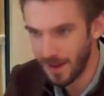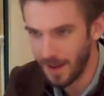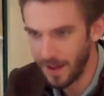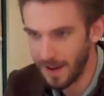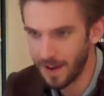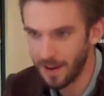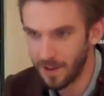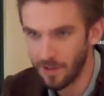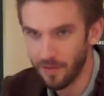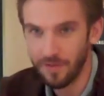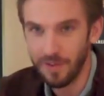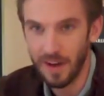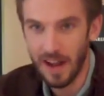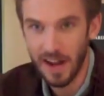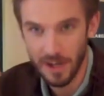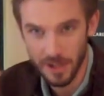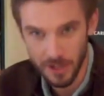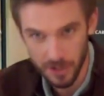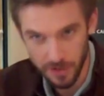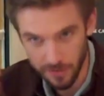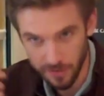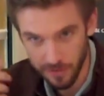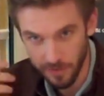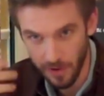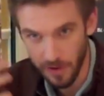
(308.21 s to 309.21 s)
a little
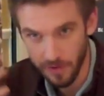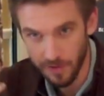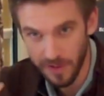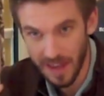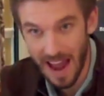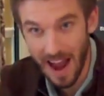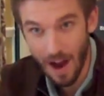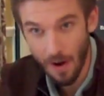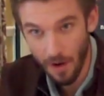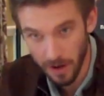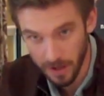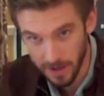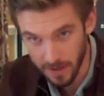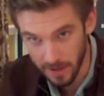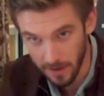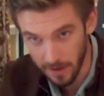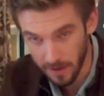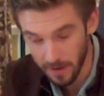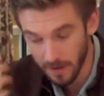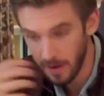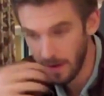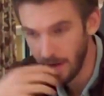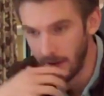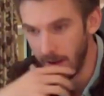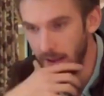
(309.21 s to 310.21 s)
flash of, of
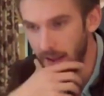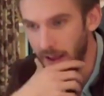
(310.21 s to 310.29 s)
character